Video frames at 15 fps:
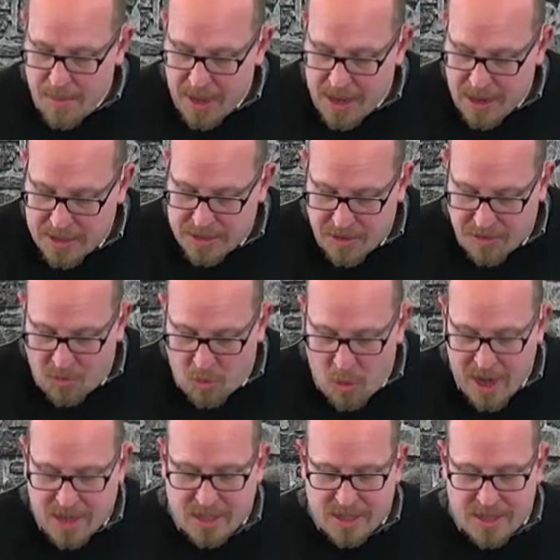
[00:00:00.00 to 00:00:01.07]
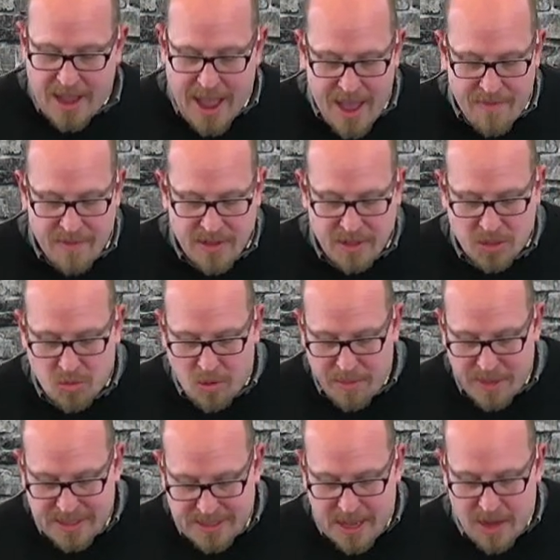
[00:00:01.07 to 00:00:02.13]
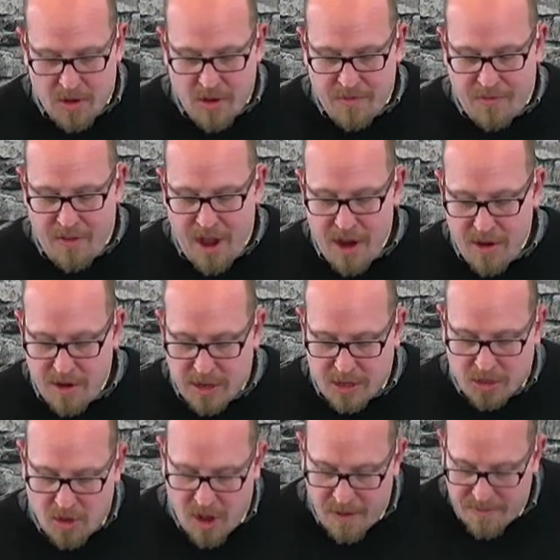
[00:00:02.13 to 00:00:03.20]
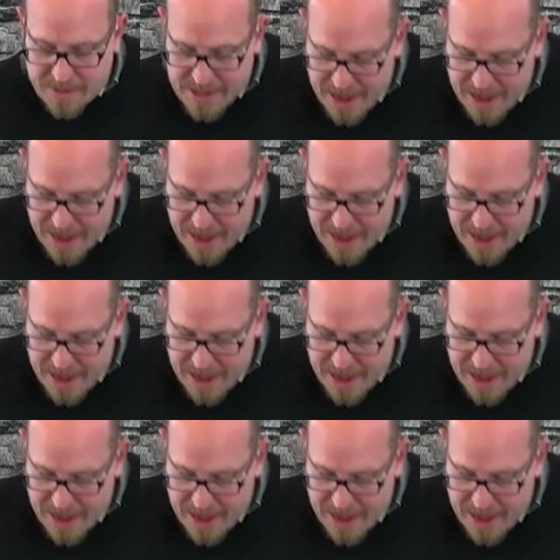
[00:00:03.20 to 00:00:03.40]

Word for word: Because of which the heavens will be set on fire and dissolved,